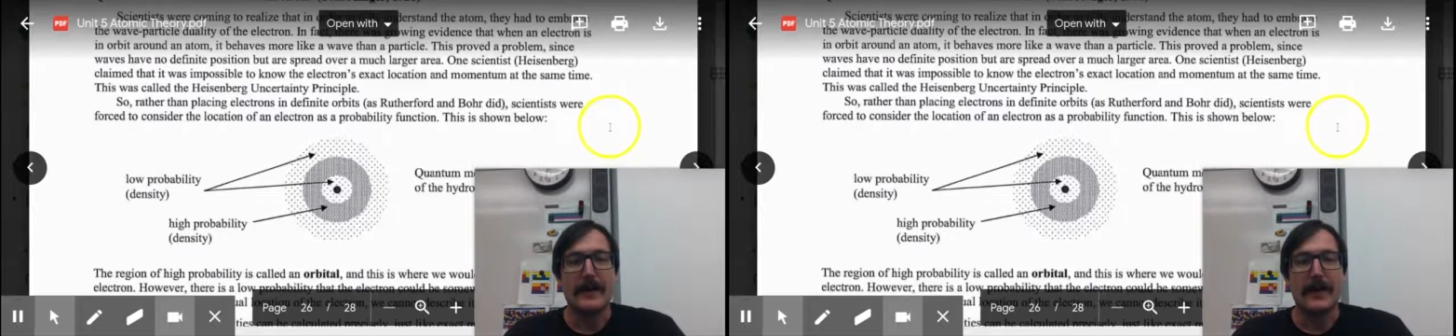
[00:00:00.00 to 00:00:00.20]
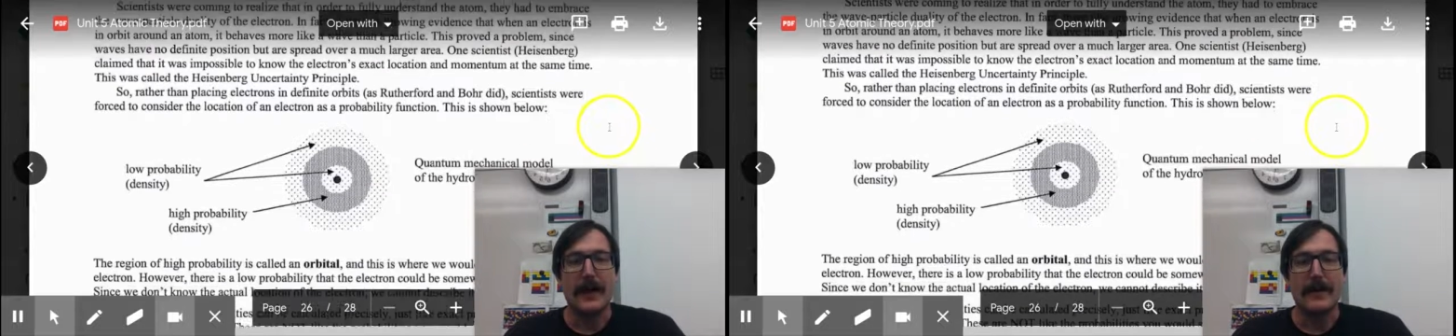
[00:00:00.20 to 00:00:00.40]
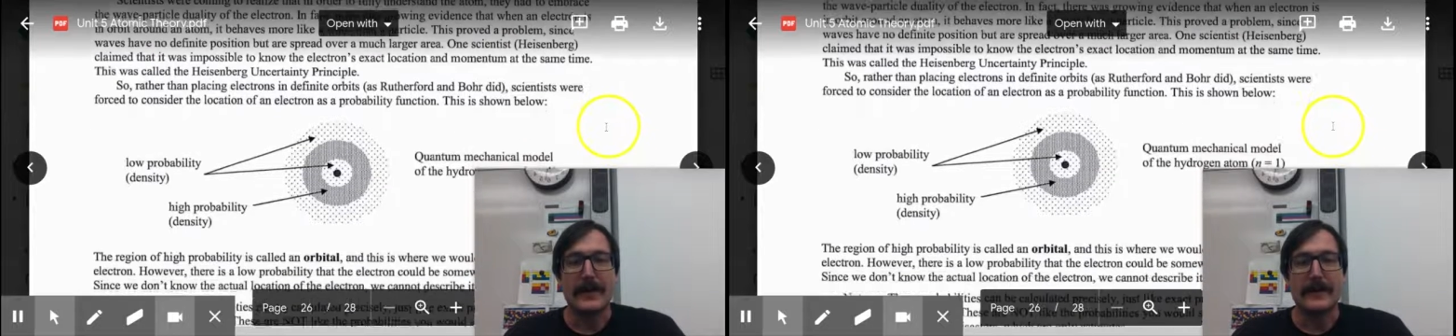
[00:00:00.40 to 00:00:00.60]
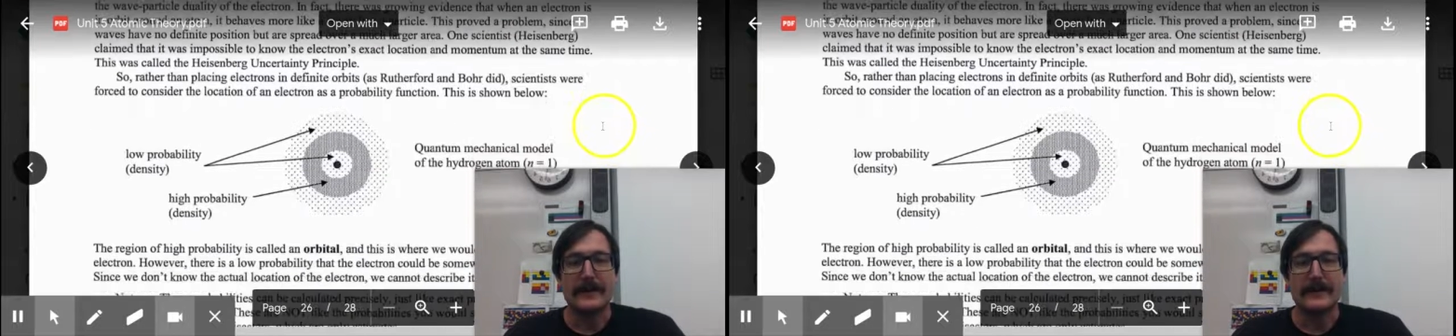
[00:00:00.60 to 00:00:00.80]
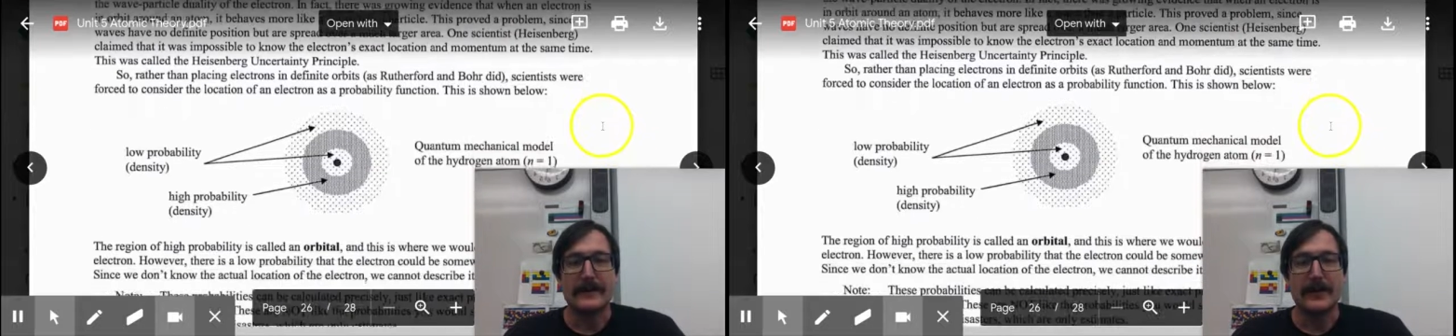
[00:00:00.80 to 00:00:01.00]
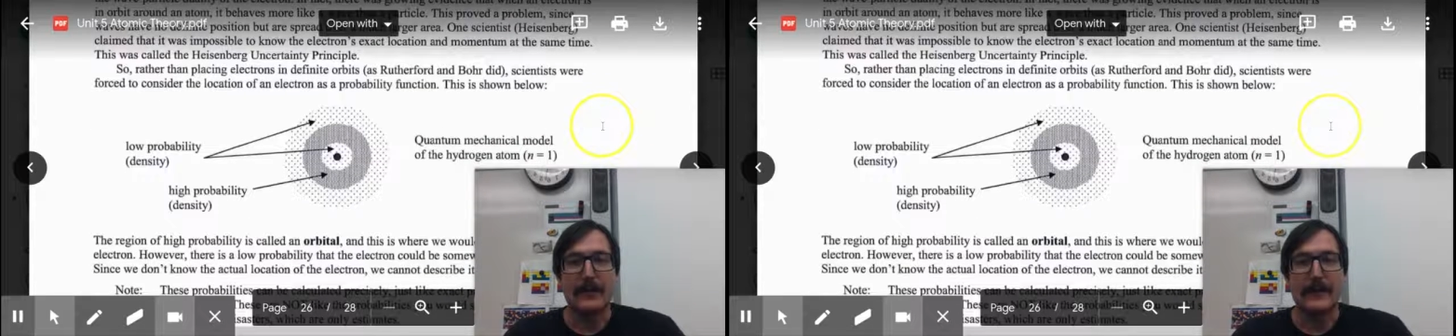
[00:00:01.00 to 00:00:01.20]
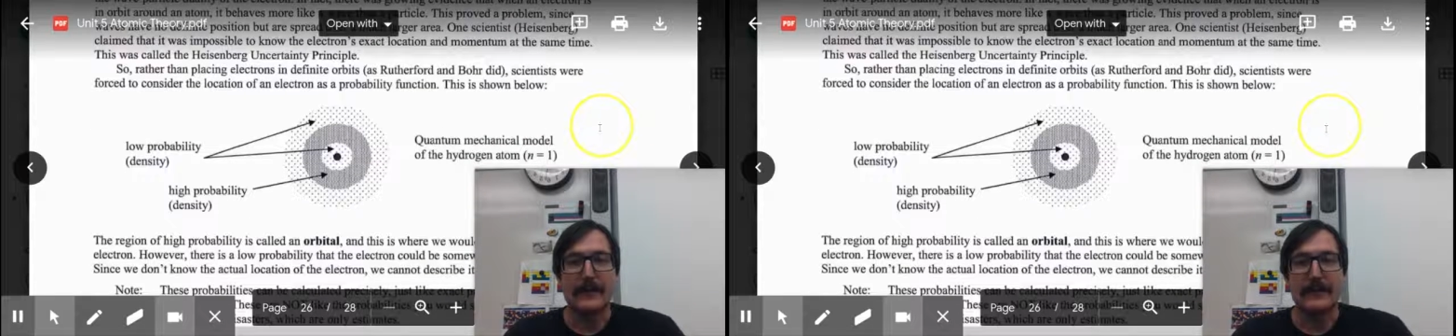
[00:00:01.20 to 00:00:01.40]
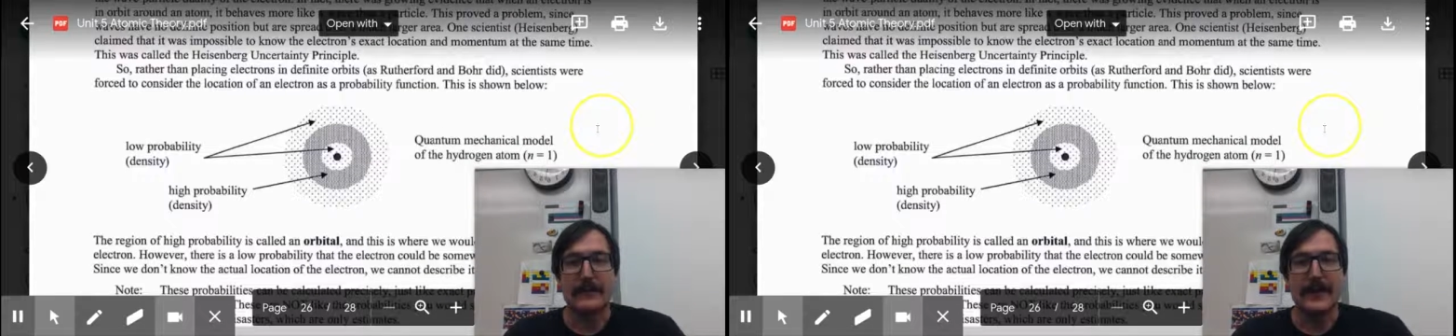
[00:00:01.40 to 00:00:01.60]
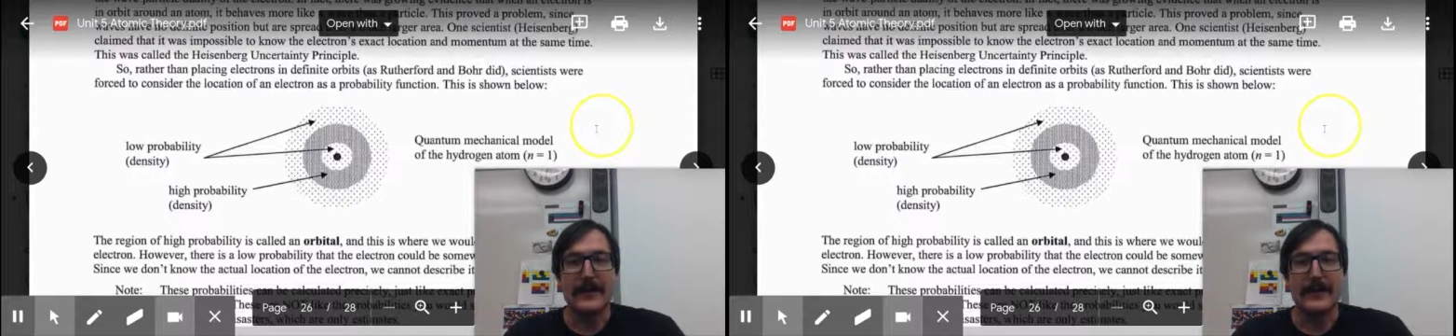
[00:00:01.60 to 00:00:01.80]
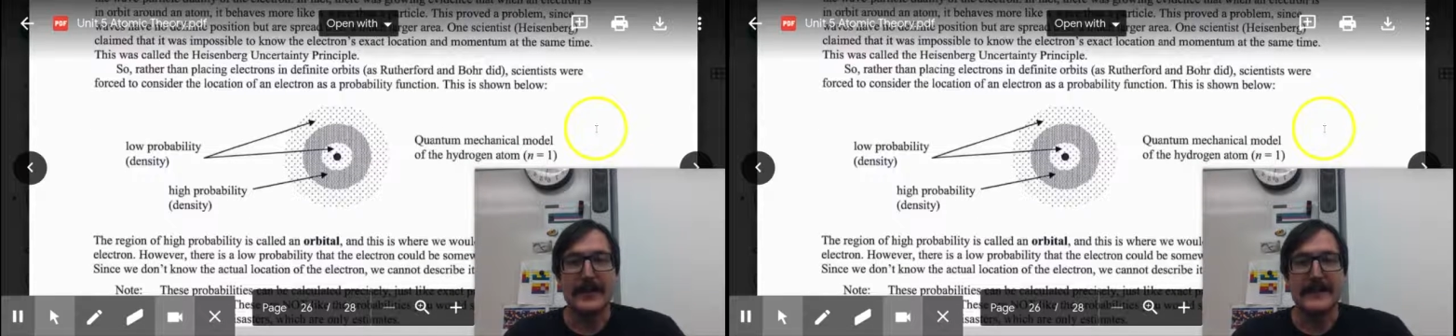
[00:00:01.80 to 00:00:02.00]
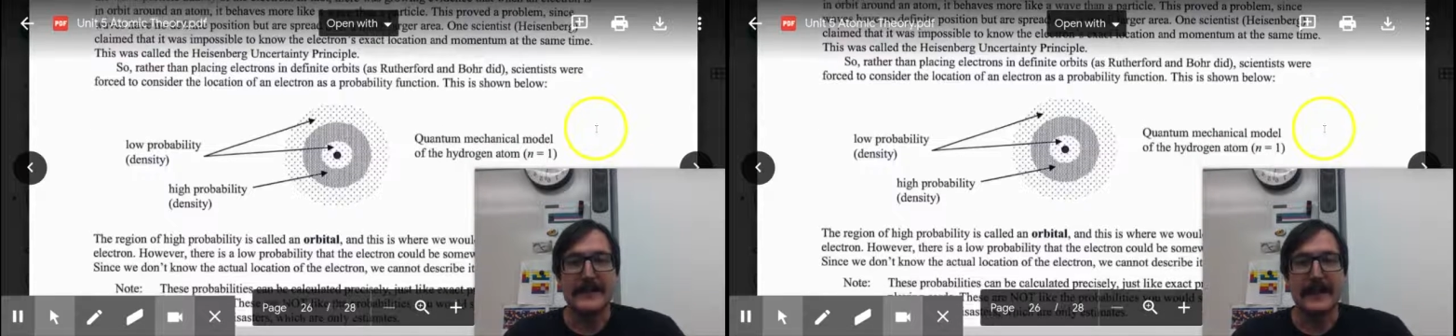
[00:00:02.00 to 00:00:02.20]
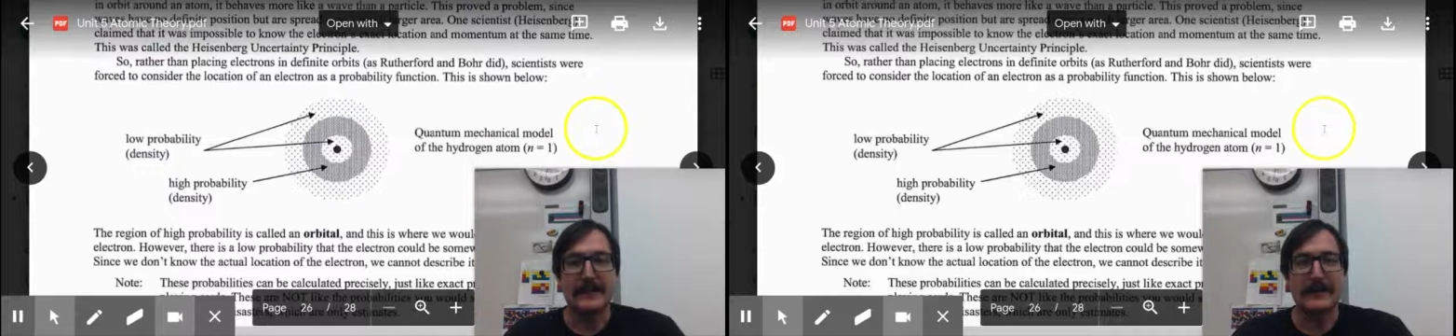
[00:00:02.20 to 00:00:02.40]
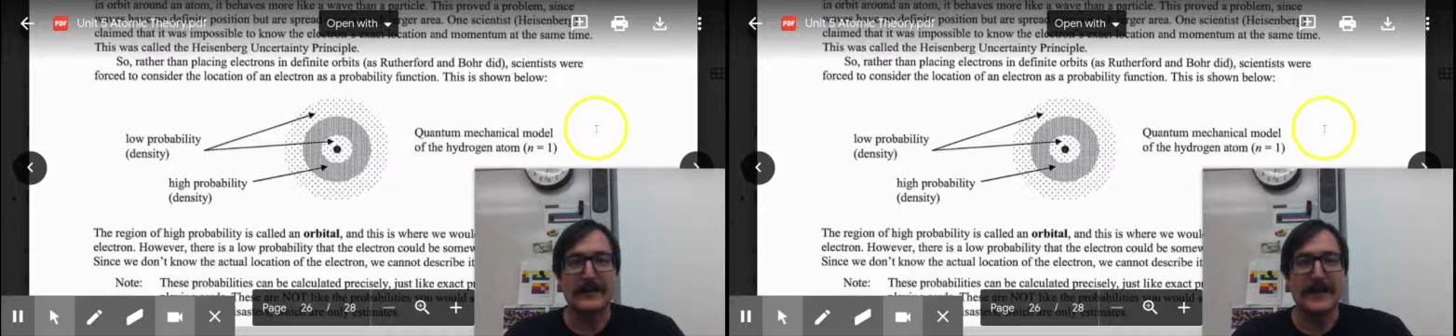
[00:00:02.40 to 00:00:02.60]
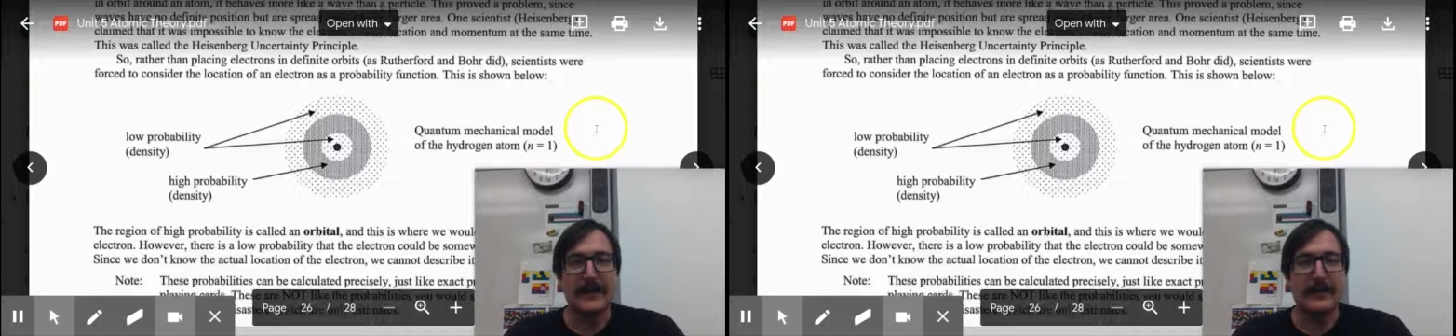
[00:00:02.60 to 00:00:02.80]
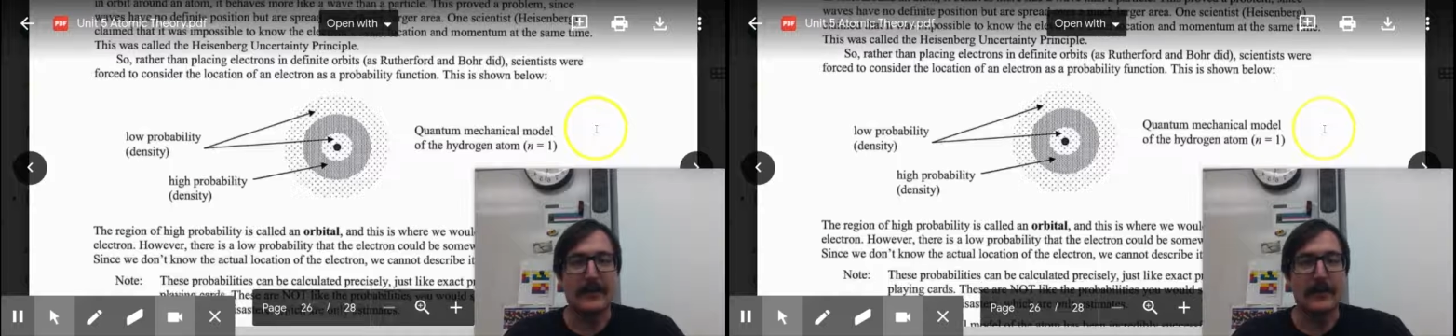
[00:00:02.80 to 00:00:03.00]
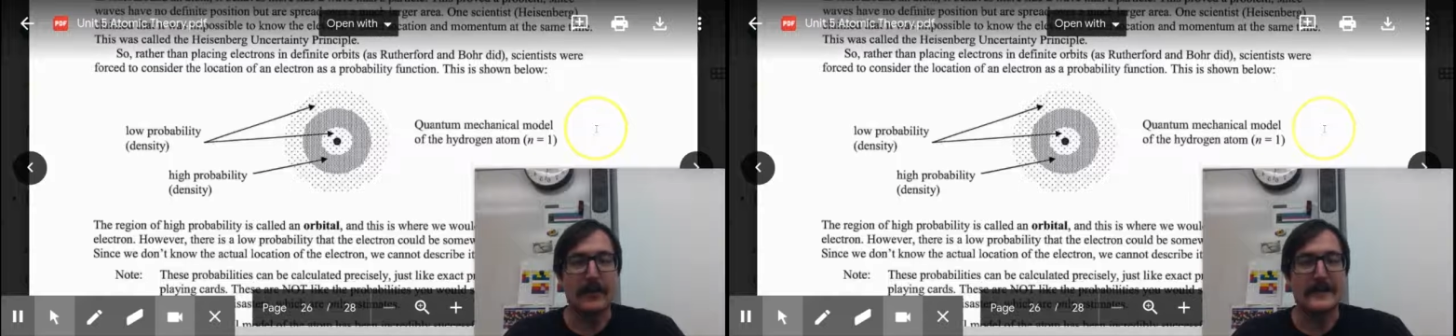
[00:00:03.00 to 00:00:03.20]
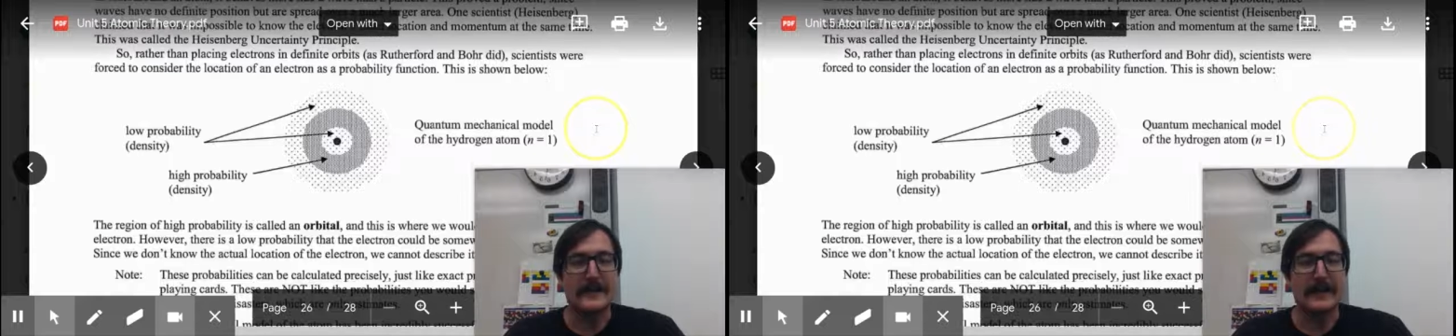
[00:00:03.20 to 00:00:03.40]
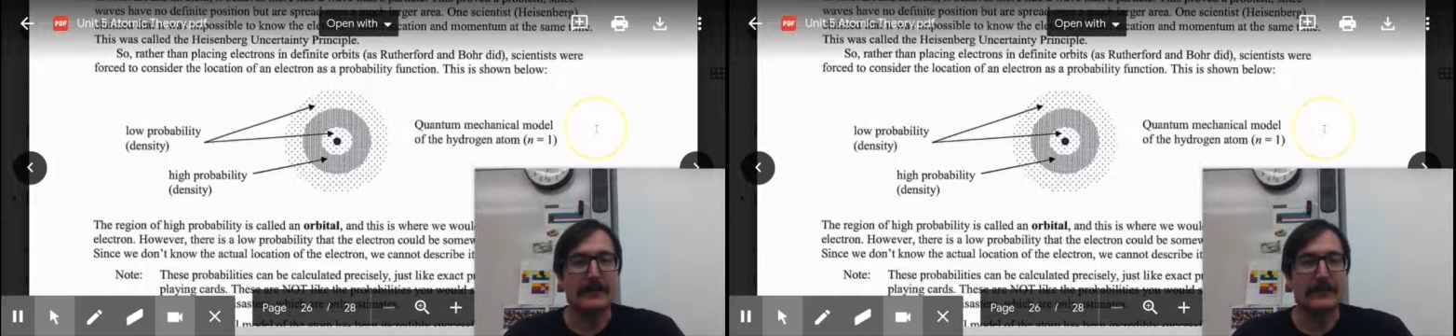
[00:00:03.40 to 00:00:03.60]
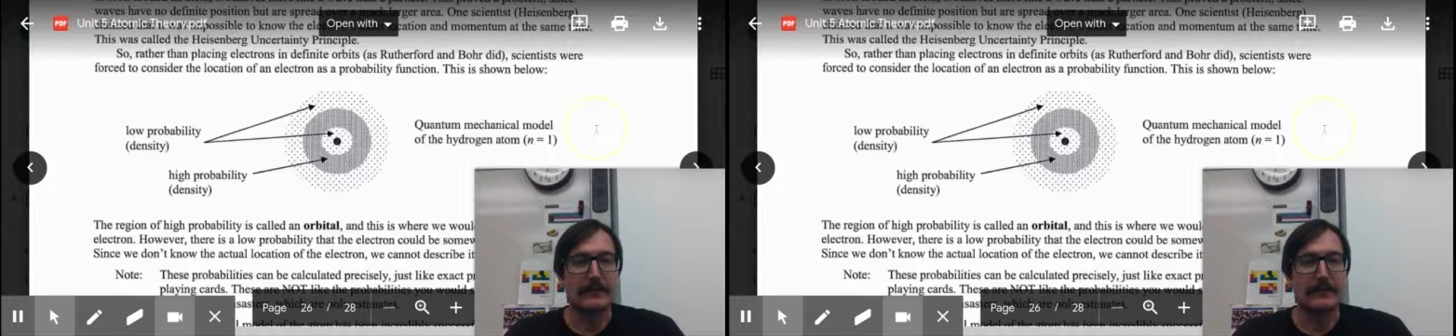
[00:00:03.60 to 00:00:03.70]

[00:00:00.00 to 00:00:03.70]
All right, so rather than placing electrons in definite orbits like